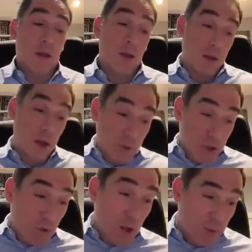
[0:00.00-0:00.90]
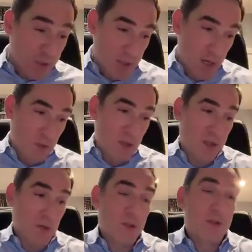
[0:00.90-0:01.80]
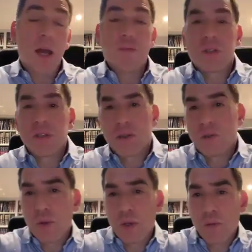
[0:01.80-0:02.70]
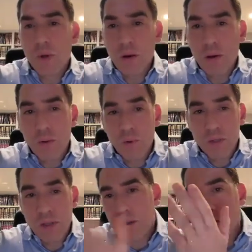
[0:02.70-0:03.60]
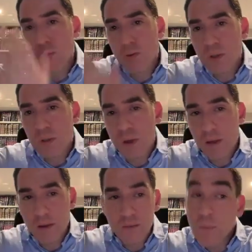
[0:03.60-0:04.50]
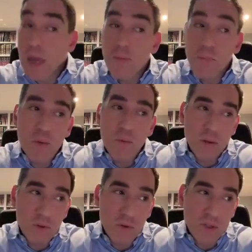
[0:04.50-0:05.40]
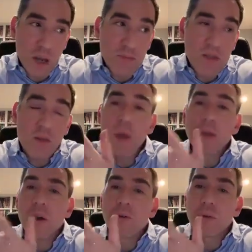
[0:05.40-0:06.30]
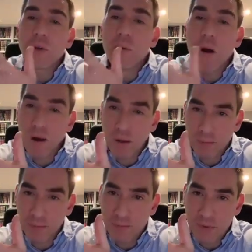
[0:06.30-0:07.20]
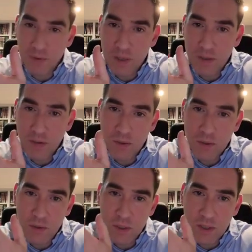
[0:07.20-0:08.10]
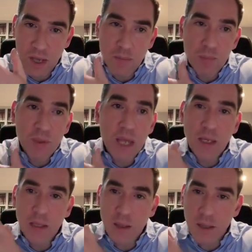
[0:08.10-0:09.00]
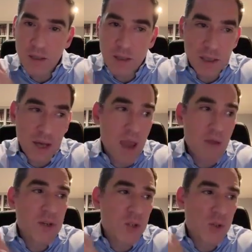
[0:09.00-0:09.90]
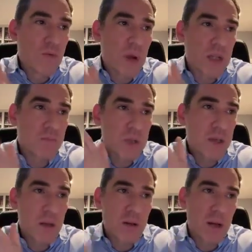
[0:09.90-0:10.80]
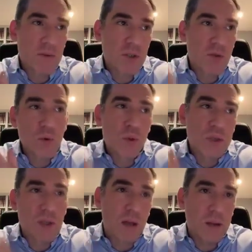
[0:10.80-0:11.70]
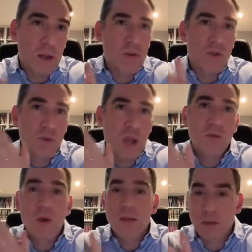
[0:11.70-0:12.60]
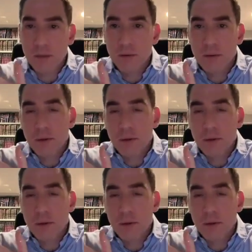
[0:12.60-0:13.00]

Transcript: Number two, I will say, look, there are times in history in where it was not conducive, and this may be one of those times, depending on who you are, right? So it's not a blanket thing. It's not that every Jew must be there and every Jew who is not there is transgressing,